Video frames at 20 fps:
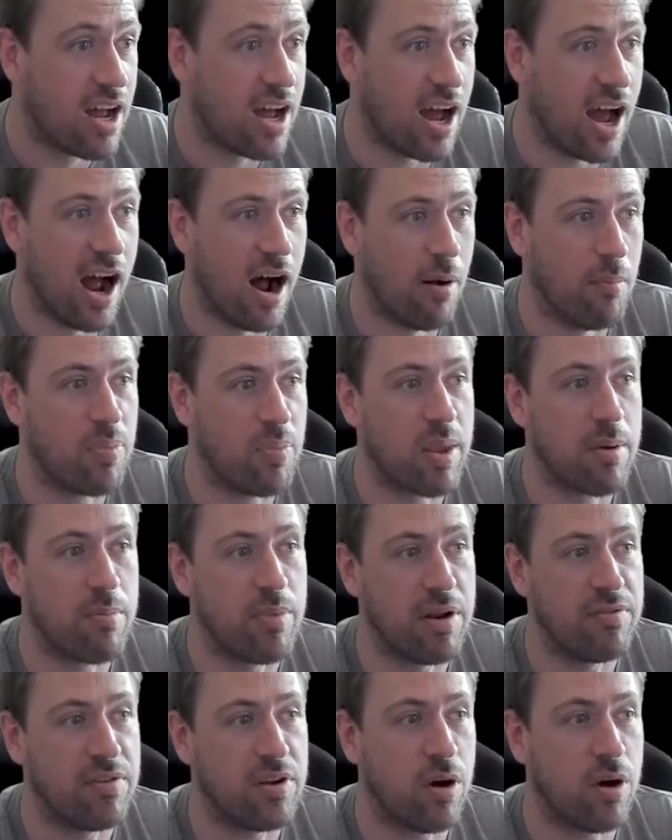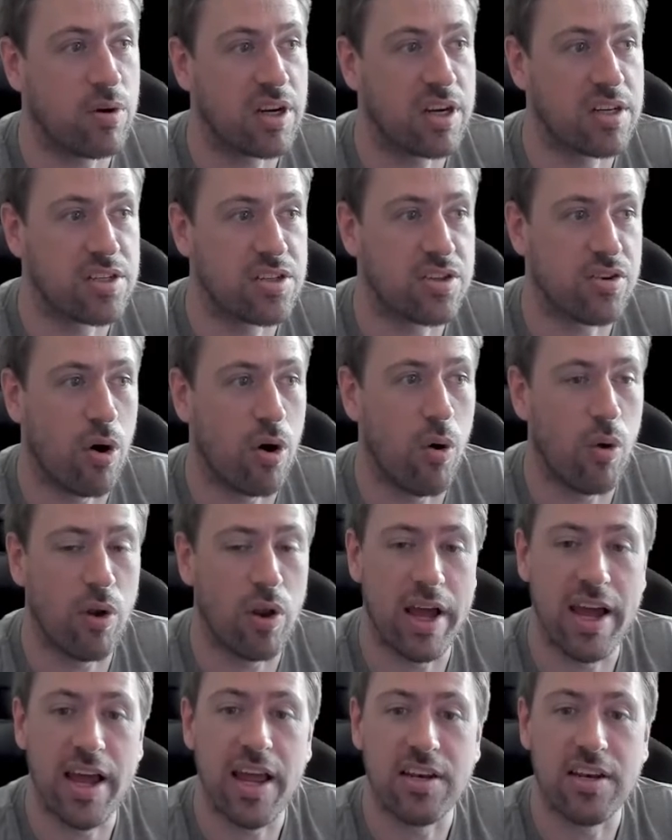But if you hold control
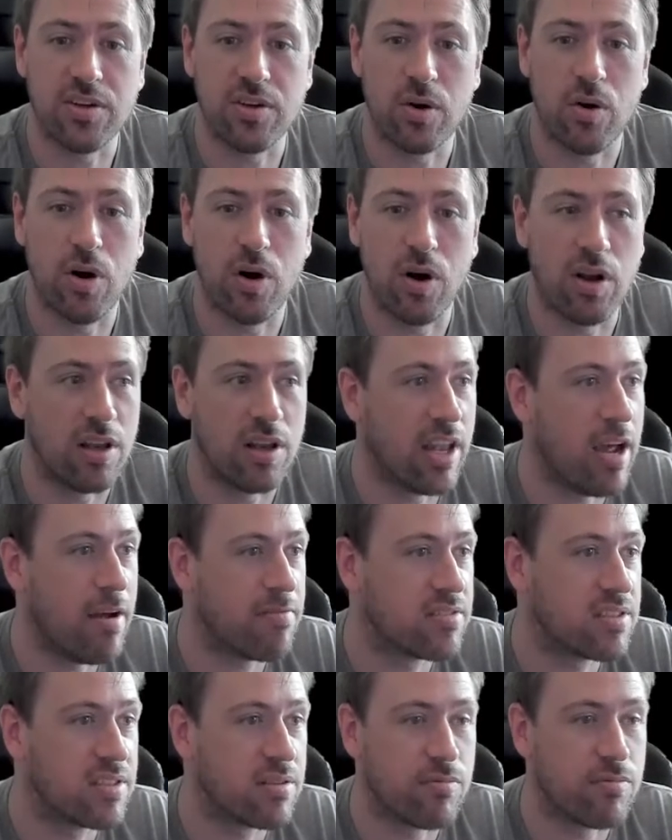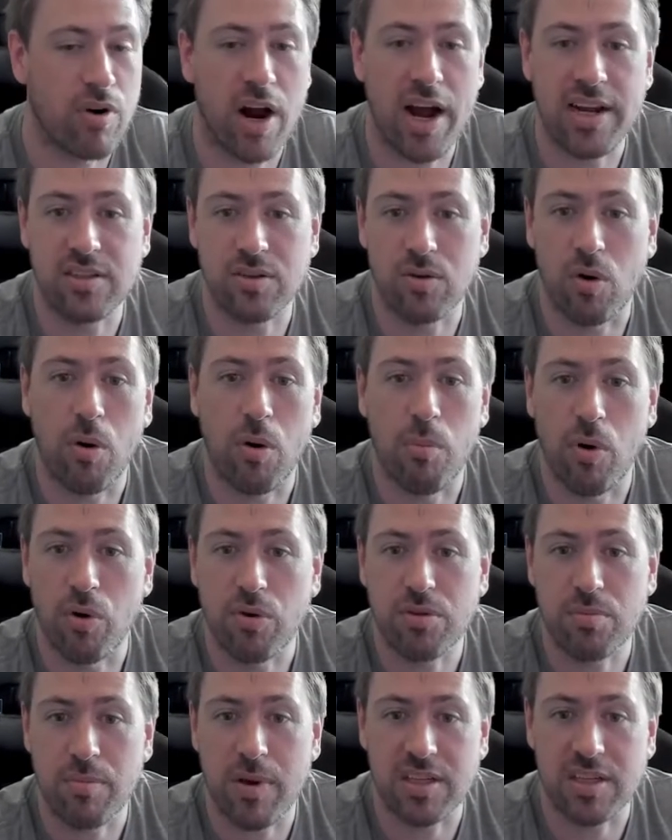and your left, right, or
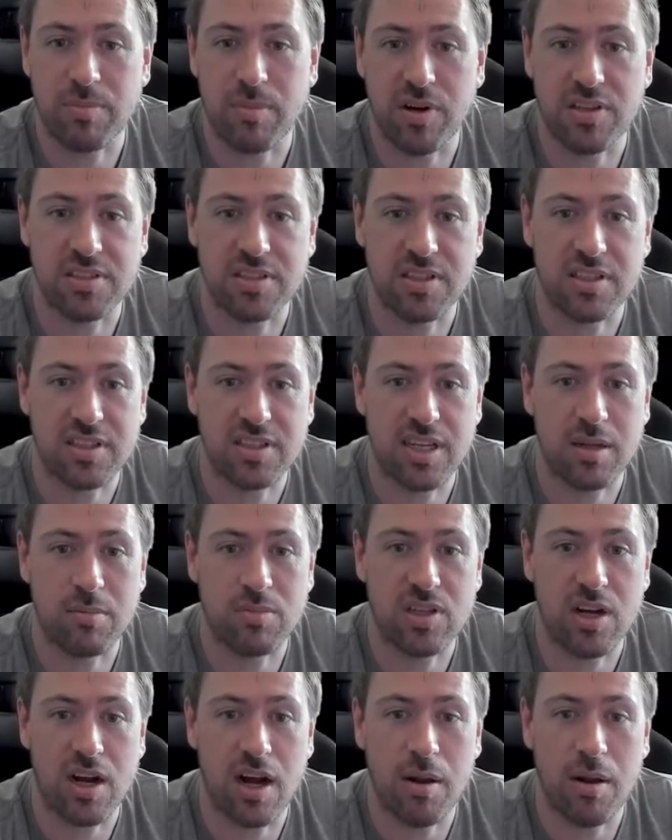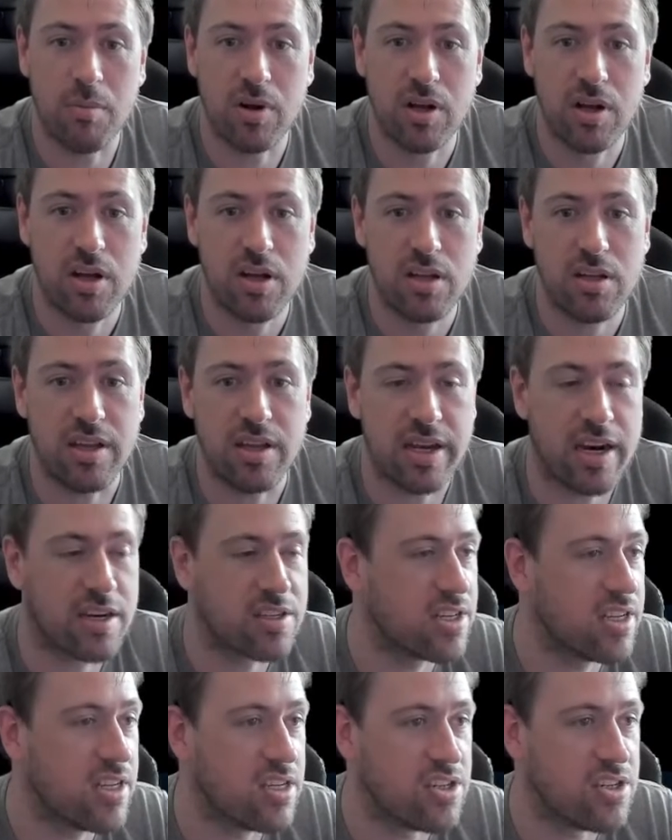both mouse buttons at the same time, you can
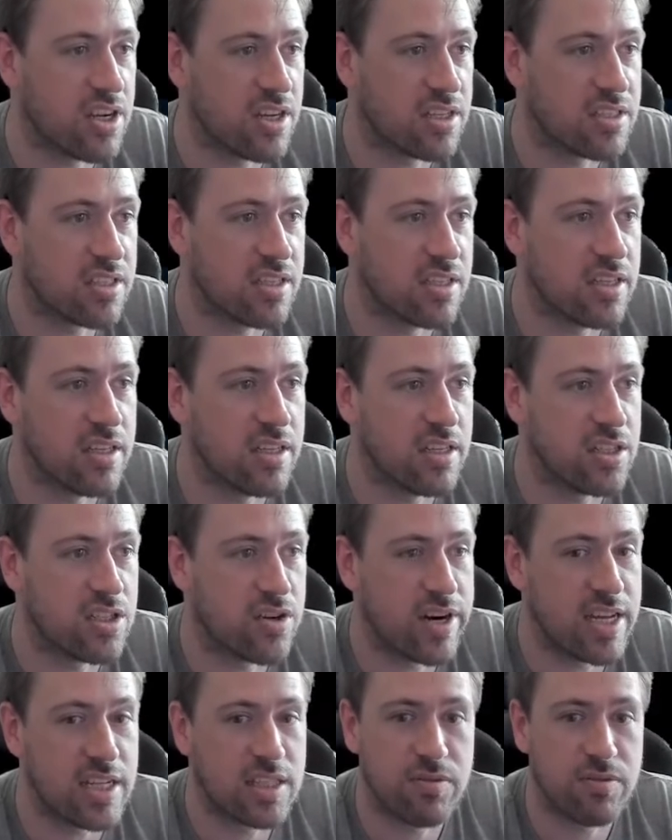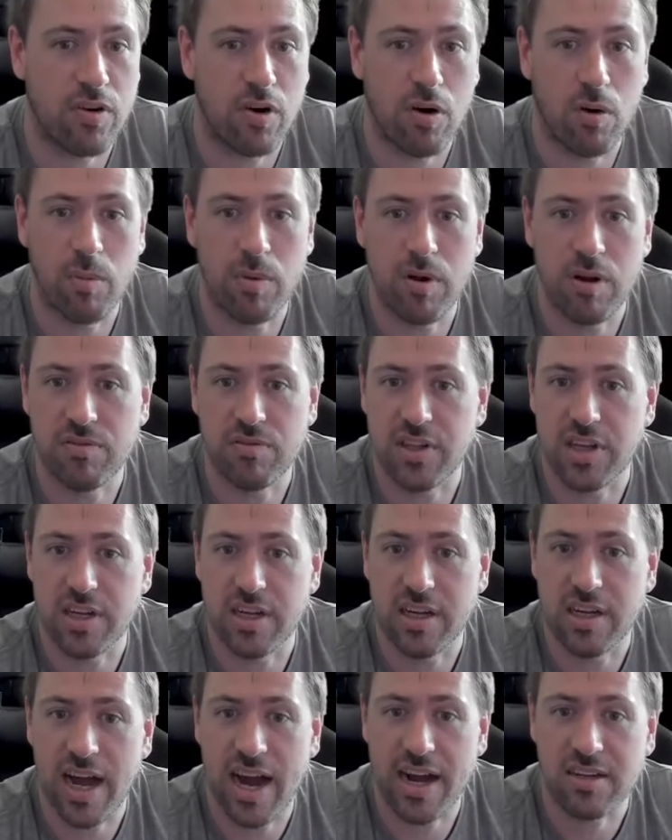actually adjust the transform of
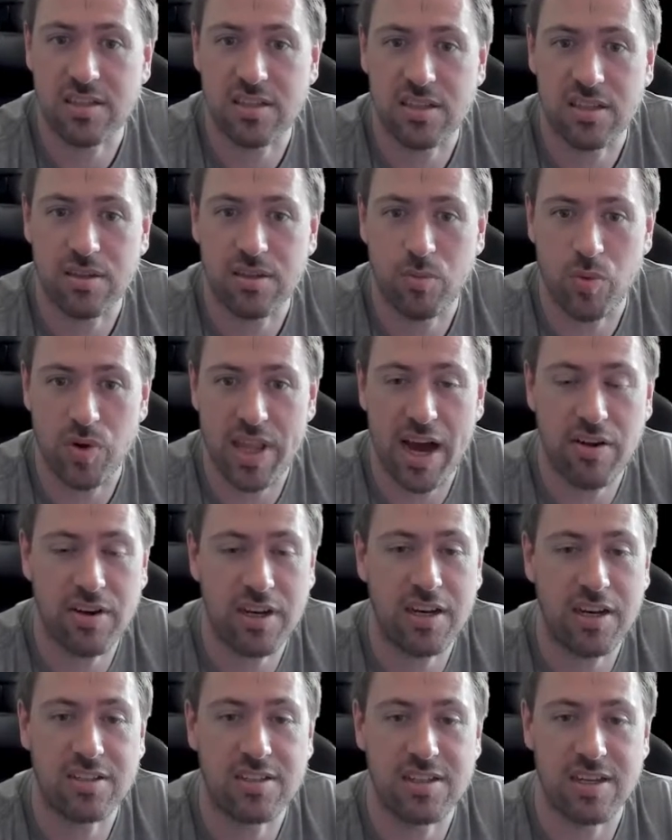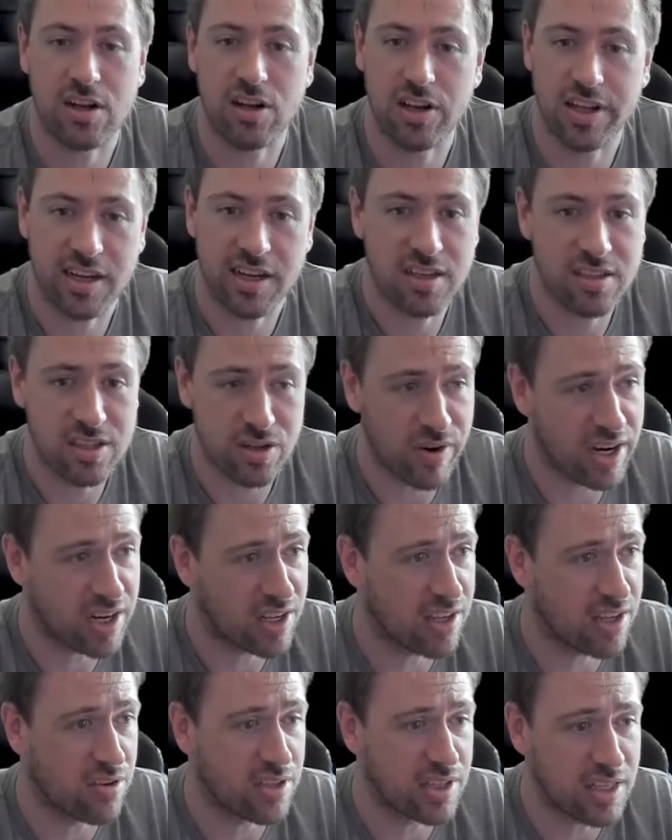the actor without needing to click
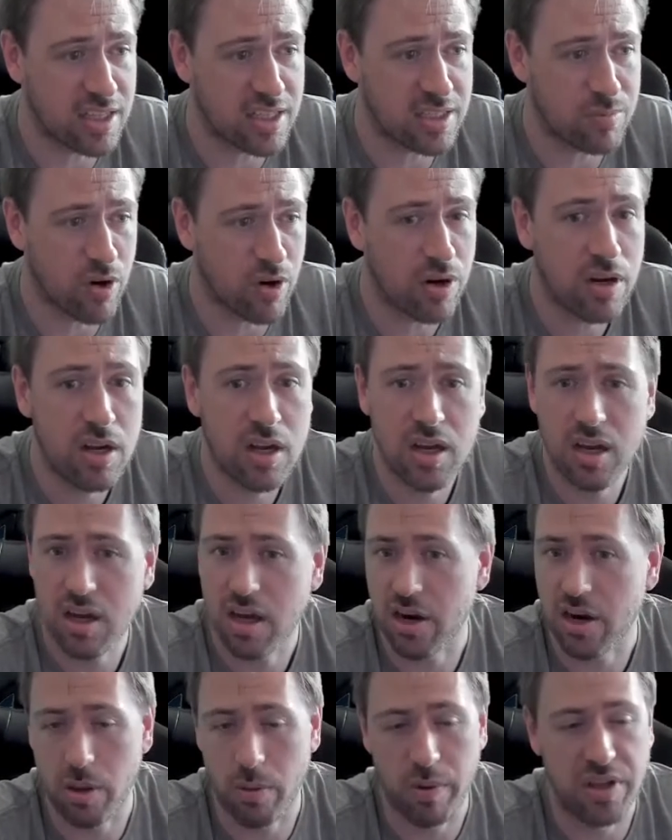directly on the gizmo. Another